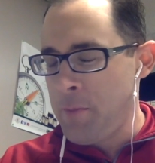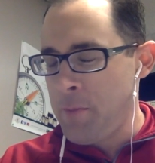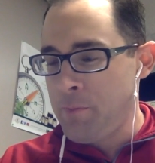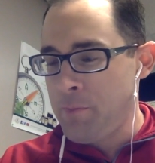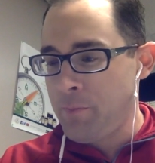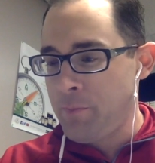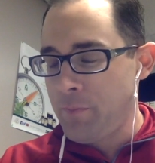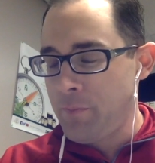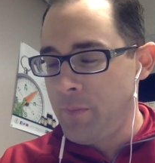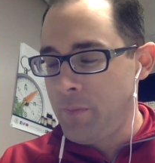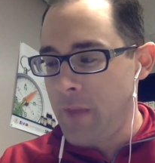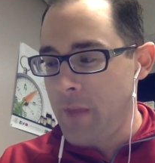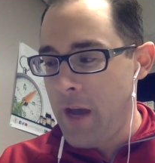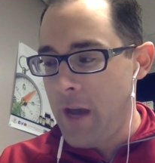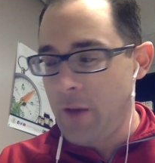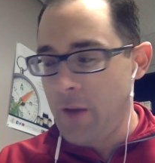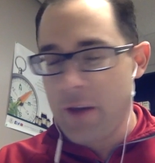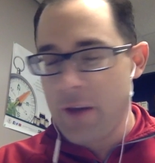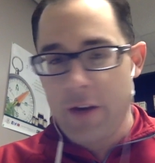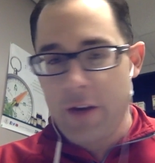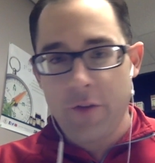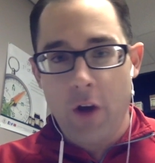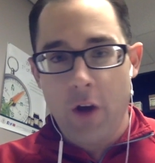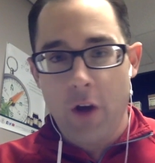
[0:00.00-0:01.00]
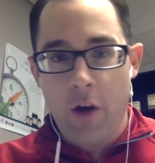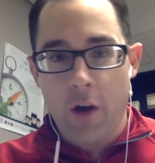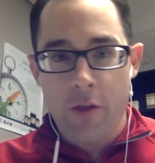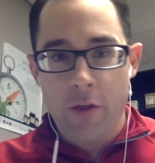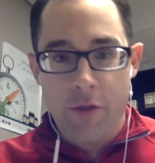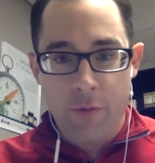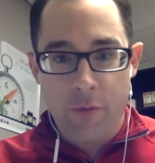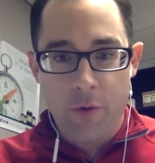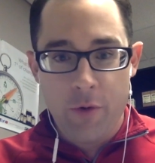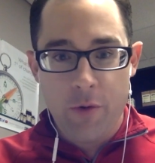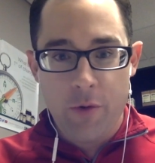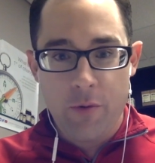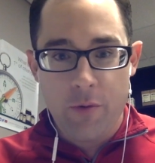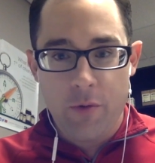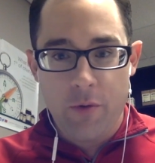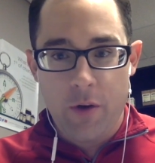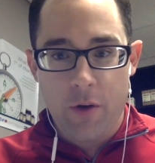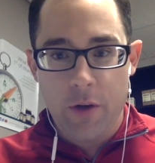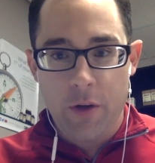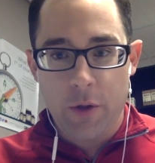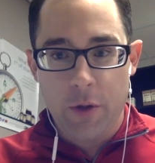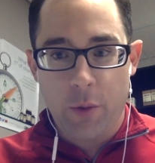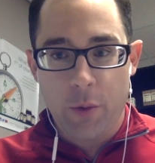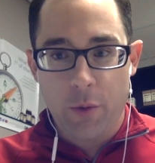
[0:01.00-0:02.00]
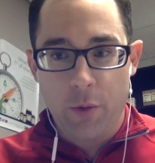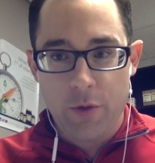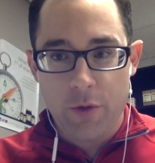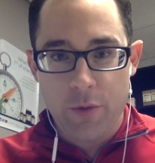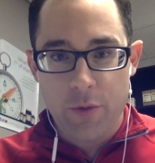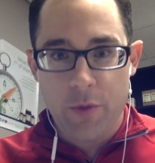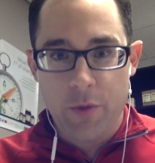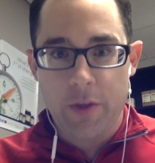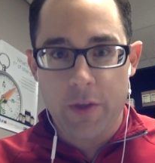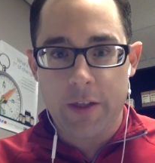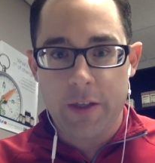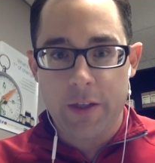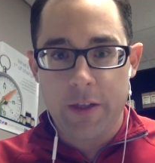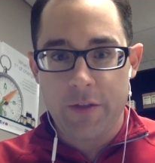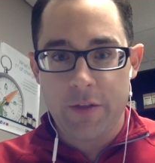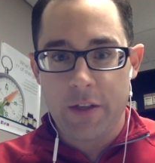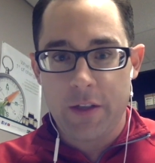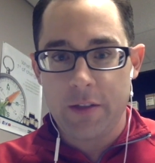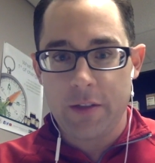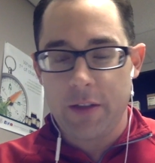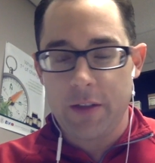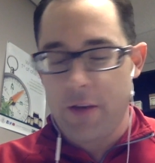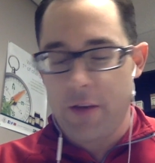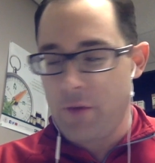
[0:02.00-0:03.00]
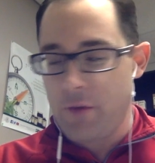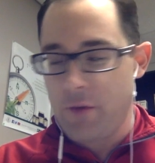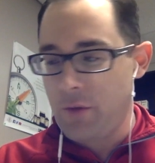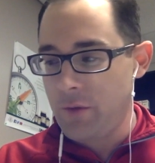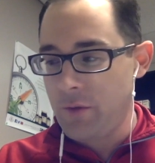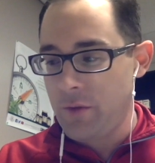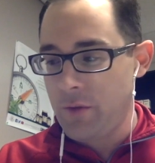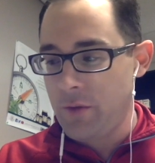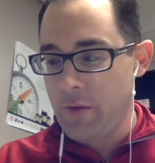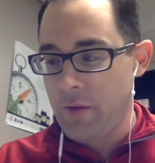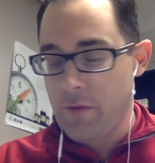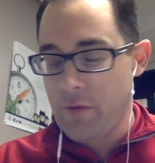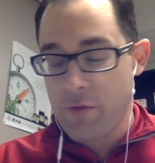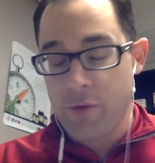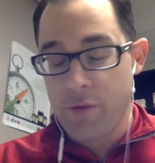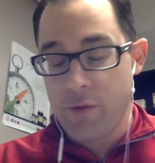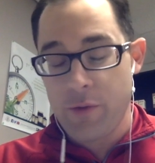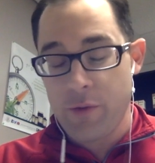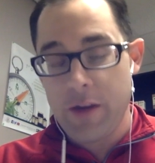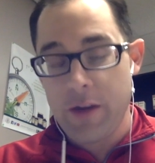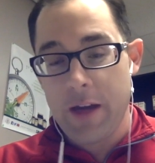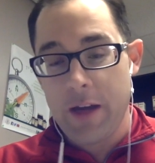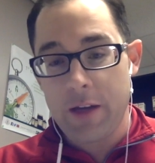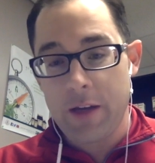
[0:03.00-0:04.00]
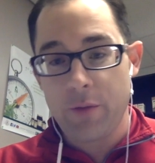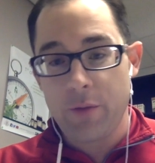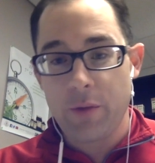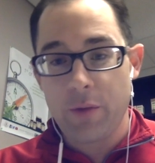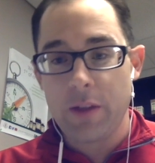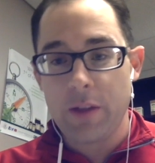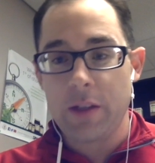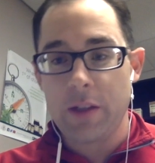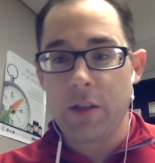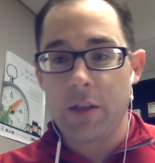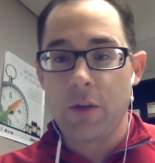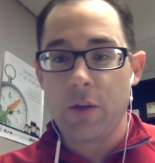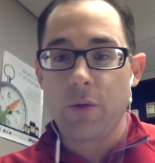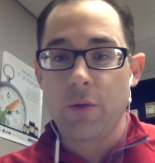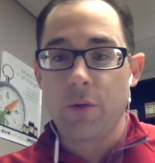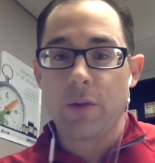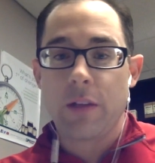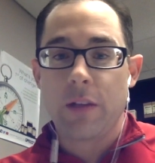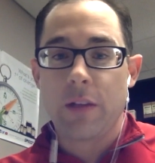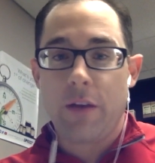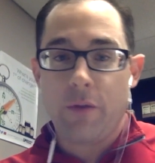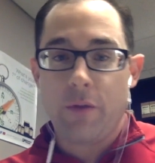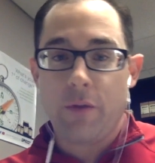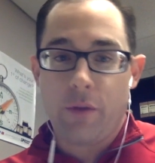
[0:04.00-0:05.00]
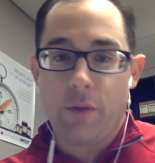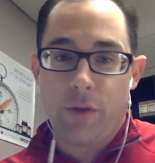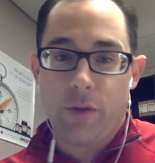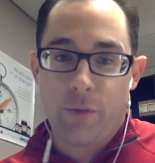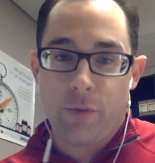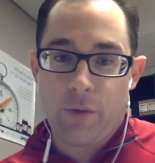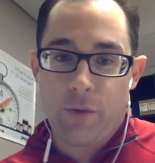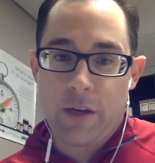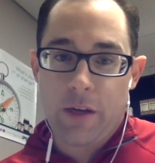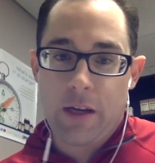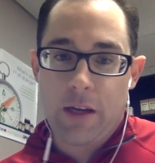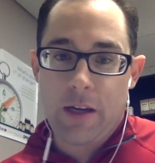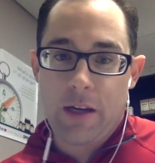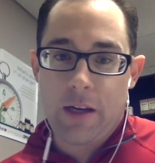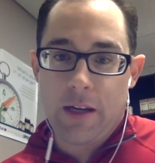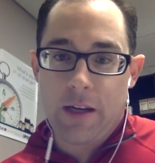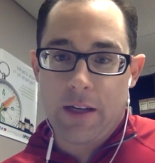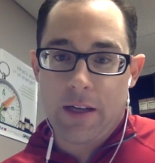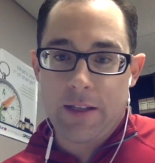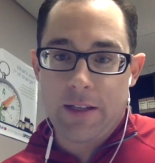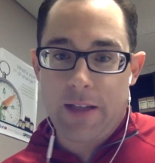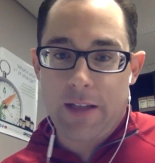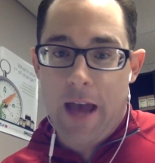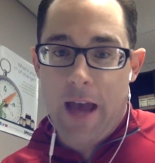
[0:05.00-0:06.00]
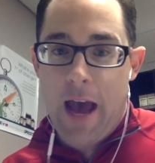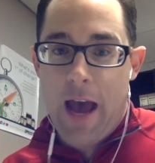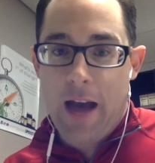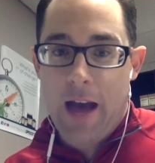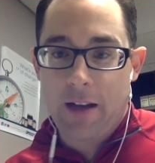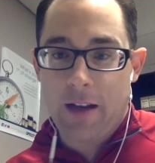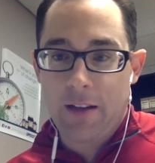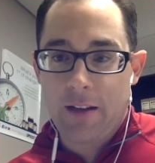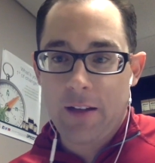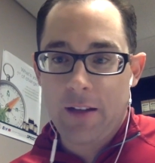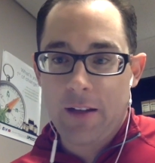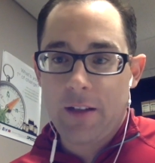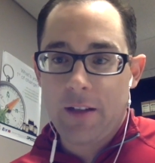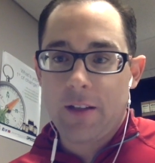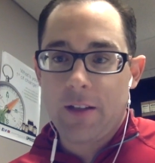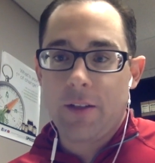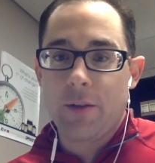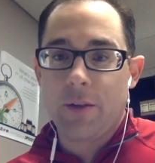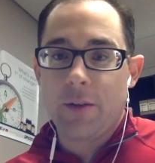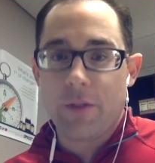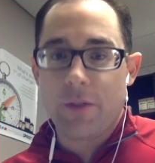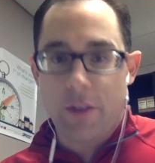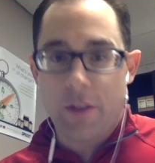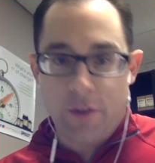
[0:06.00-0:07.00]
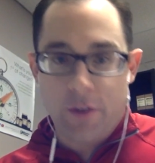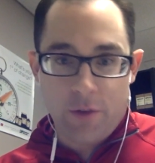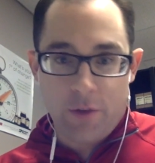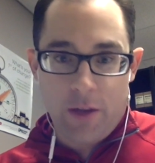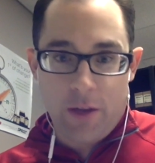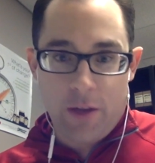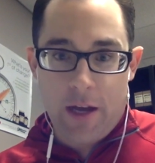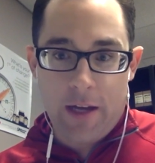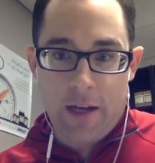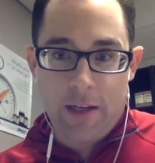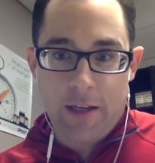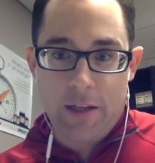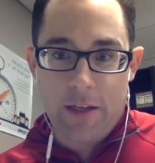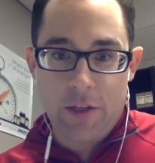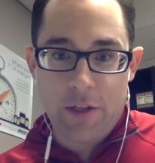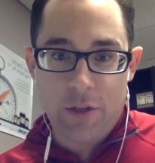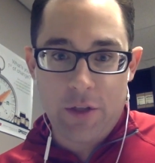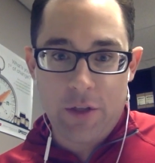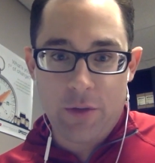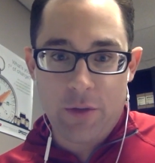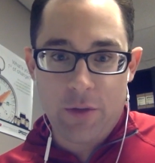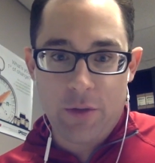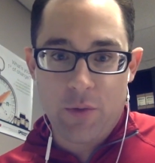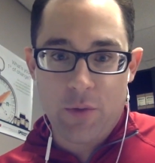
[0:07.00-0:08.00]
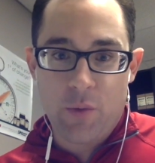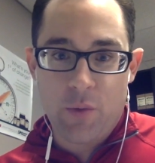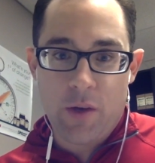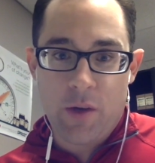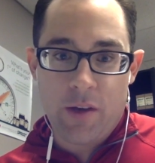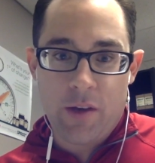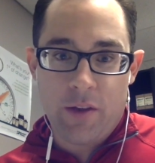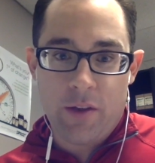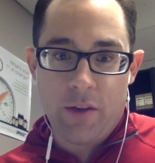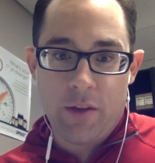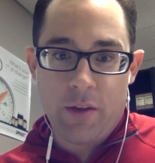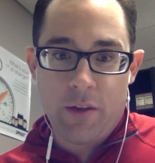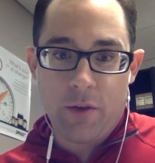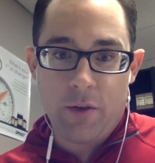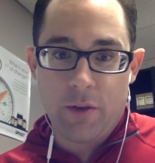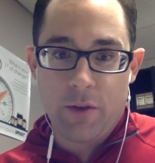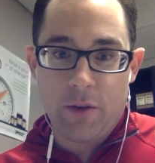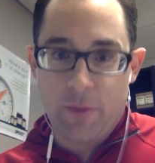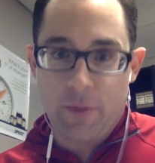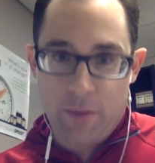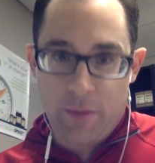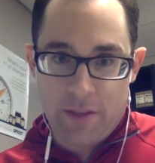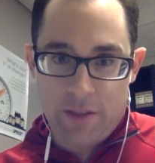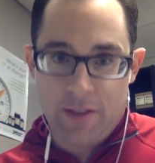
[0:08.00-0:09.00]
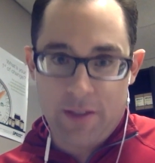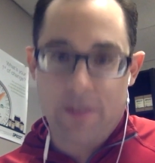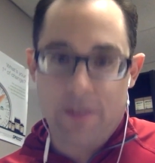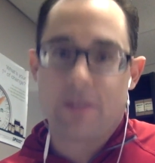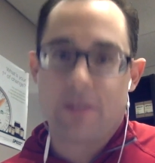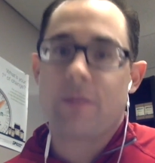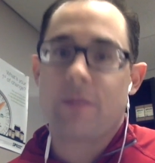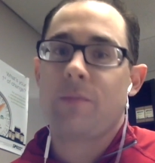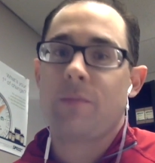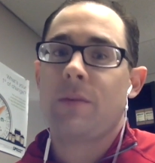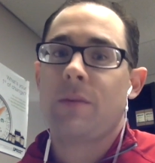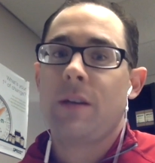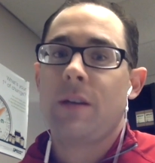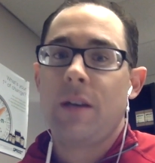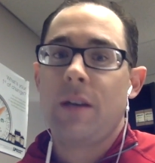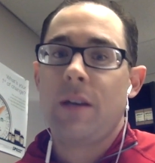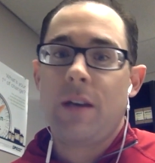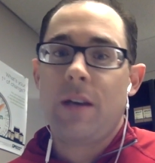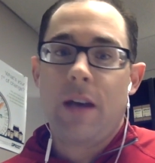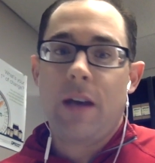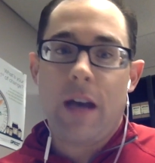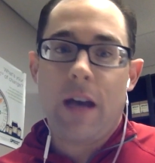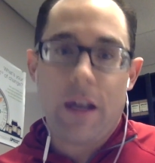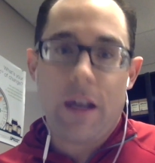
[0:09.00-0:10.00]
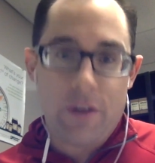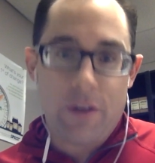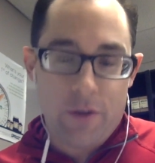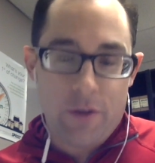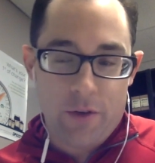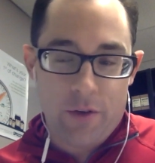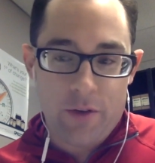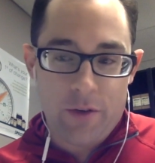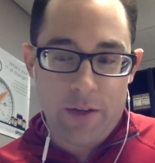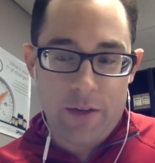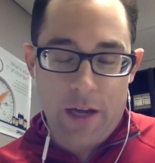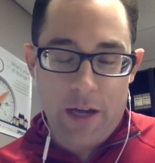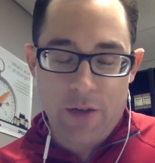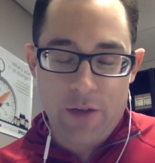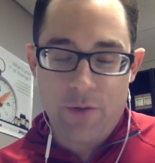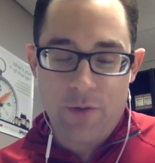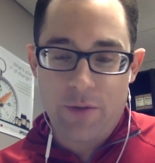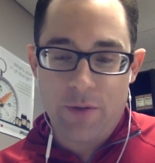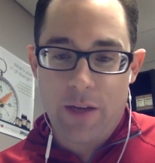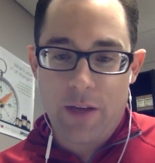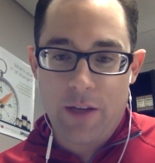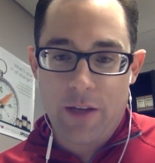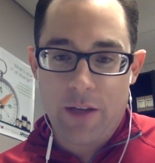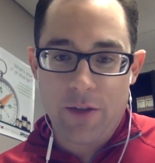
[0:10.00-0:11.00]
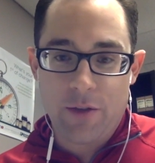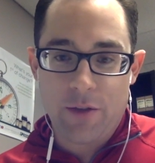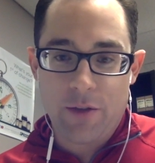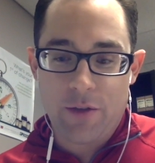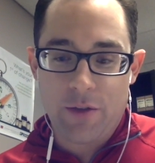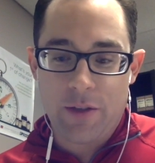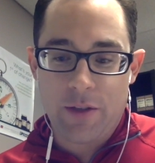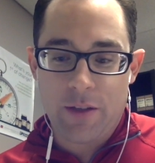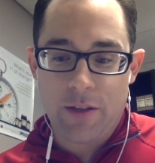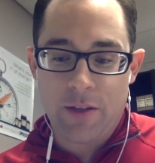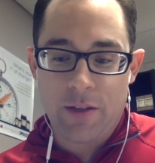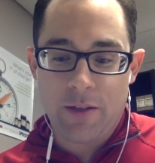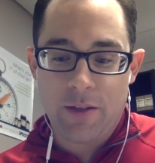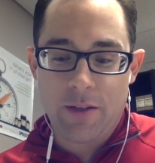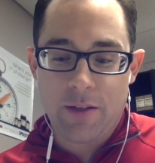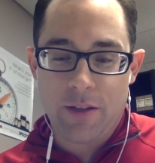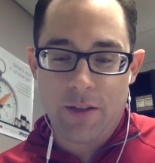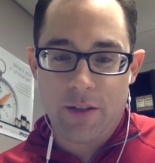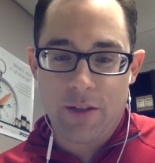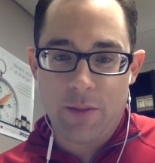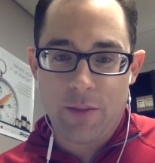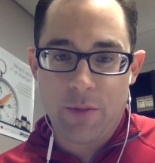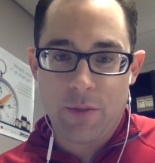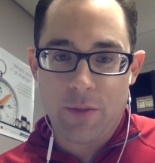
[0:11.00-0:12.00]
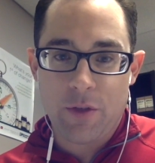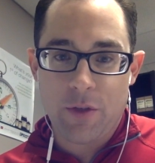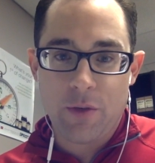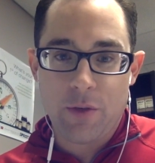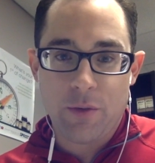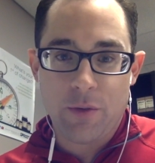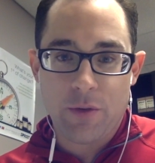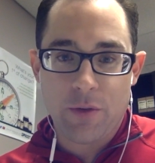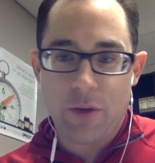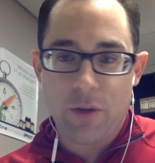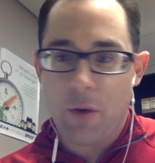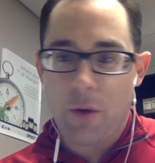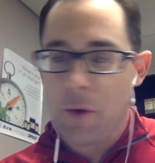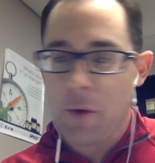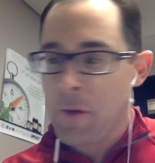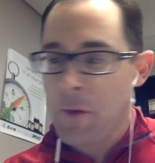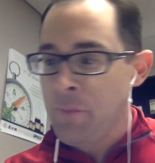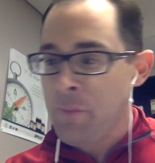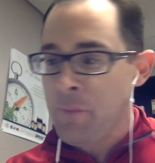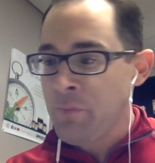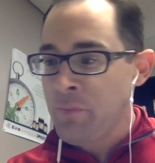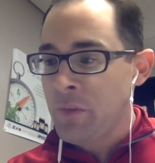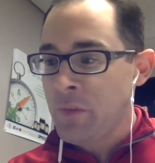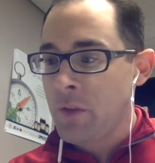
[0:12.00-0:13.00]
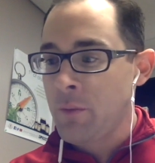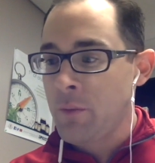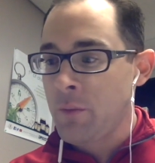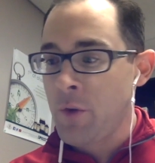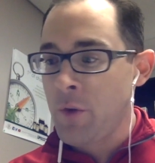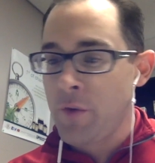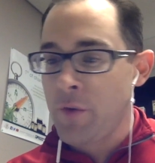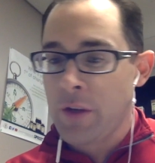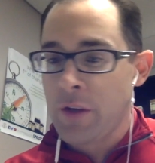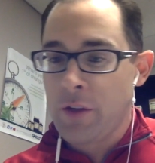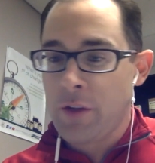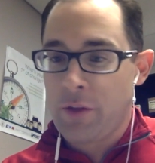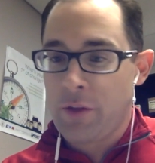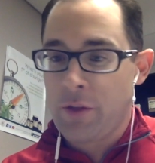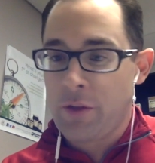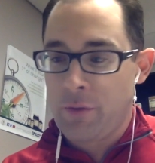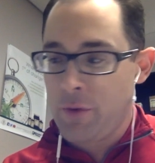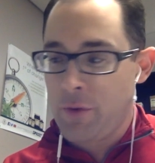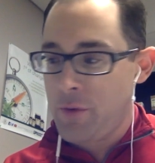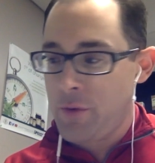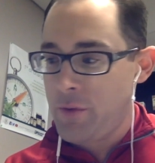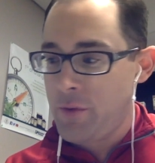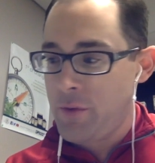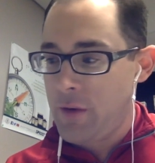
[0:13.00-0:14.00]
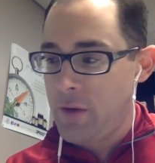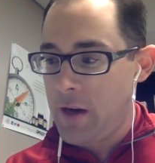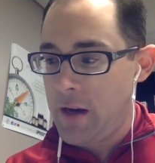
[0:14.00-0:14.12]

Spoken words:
now that I've gone through all the coursework and I've done level 3, I can really use level 3 and attack those underlying issues with her limbic system and her gastrointestinal system too. So moving through